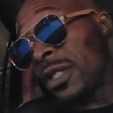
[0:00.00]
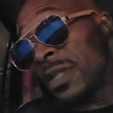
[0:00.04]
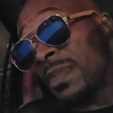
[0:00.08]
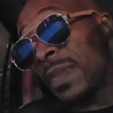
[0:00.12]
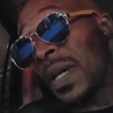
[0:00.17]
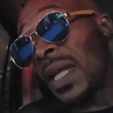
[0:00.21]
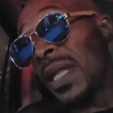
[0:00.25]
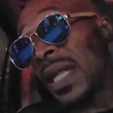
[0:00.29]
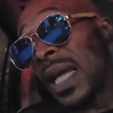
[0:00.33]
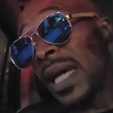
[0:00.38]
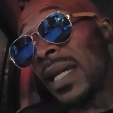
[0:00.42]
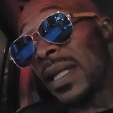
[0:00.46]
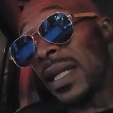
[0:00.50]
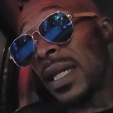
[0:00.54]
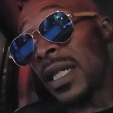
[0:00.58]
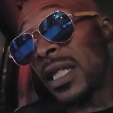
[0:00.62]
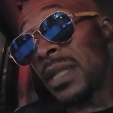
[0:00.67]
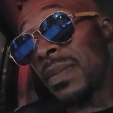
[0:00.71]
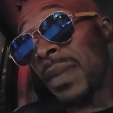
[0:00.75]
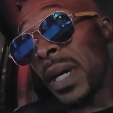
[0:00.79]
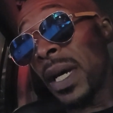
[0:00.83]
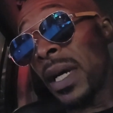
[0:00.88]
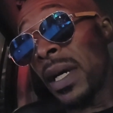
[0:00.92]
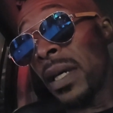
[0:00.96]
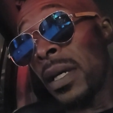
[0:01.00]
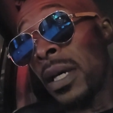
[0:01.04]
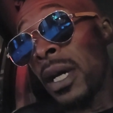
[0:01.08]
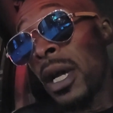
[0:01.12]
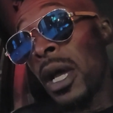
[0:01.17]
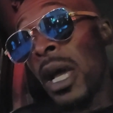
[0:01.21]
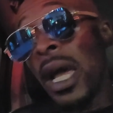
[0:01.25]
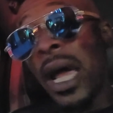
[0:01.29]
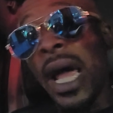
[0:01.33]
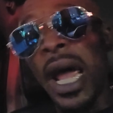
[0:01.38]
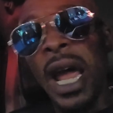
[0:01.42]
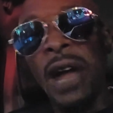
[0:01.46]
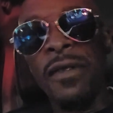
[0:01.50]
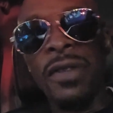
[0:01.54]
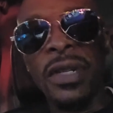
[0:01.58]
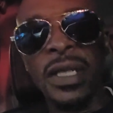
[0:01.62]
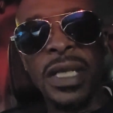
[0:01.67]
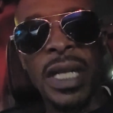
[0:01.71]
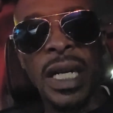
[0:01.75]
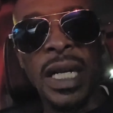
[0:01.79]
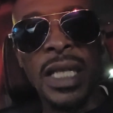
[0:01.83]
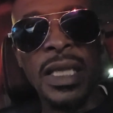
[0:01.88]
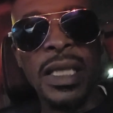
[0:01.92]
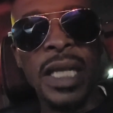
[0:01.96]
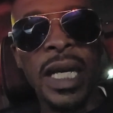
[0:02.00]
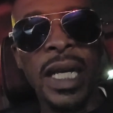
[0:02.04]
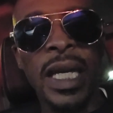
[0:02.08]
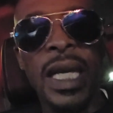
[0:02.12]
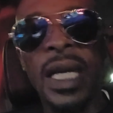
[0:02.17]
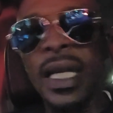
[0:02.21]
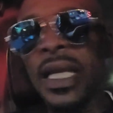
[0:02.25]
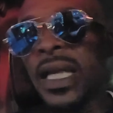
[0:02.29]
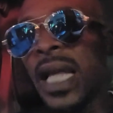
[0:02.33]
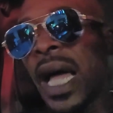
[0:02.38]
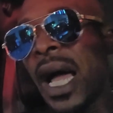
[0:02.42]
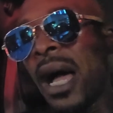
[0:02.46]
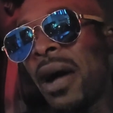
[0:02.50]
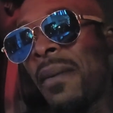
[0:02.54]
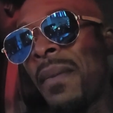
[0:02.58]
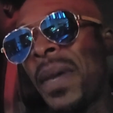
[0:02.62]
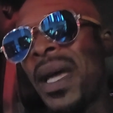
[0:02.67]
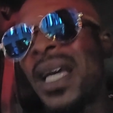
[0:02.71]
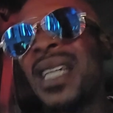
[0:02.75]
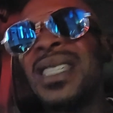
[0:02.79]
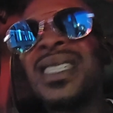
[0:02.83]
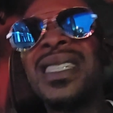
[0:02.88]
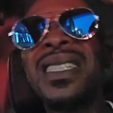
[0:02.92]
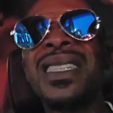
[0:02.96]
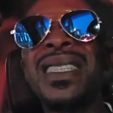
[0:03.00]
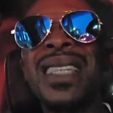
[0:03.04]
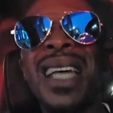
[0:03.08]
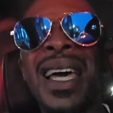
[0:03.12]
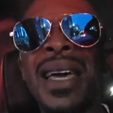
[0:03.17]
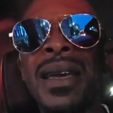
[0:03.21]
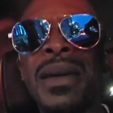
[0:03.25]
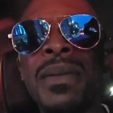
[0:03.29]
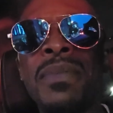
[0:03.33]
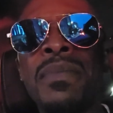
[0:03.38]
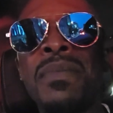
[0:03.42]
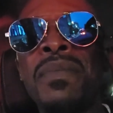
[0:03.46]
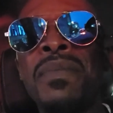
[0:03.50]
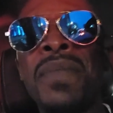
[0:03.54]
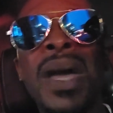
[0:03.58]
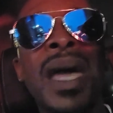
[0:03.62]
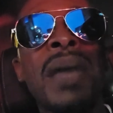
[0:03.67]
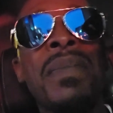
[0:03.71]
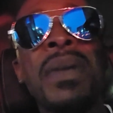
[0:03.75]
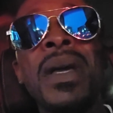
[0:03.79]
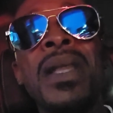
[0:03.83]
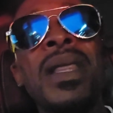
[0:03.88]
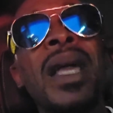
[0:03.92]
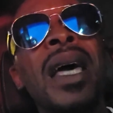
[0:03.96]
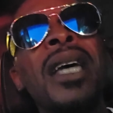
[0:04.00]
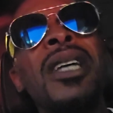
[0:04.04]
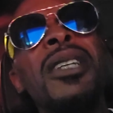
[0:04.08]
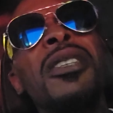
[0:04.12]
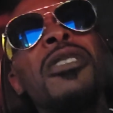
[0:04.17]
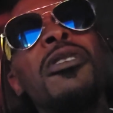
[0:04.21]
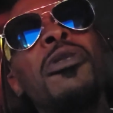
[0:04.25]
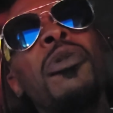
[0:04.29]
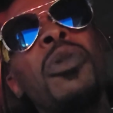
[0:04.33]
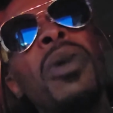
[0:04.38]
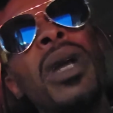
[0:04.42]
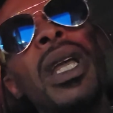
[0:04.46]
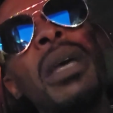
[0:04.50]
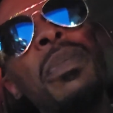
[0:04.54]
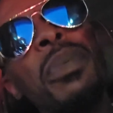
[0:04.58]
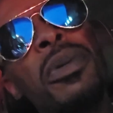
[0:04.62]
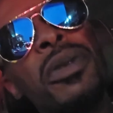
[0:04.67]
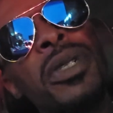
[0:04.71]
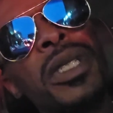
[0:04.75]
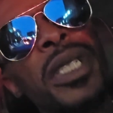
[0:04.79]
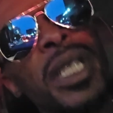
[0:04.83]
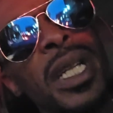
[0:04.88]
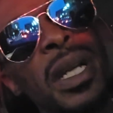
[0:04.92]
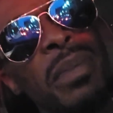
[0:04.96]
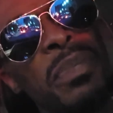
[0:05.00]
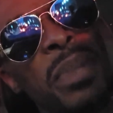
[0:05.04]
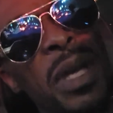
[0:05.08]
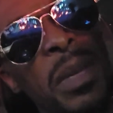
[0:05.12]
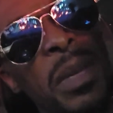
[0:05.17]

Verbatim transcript: it's been like this, man. Every time they say get loud, man, it's just like maybe like 20% of